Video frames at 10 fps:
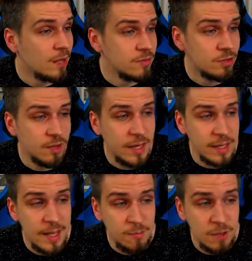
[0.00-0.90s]
try
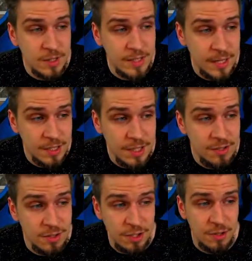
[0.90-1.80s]
that once again
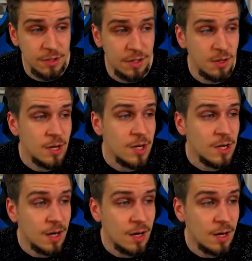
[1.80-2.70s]
just to show you,
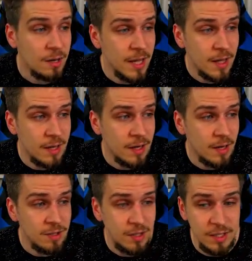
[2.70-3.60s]
and
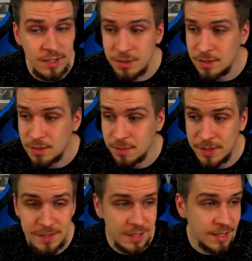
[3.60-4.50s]
I'll try to
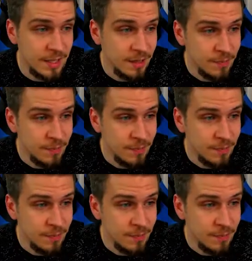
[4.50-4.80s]
basically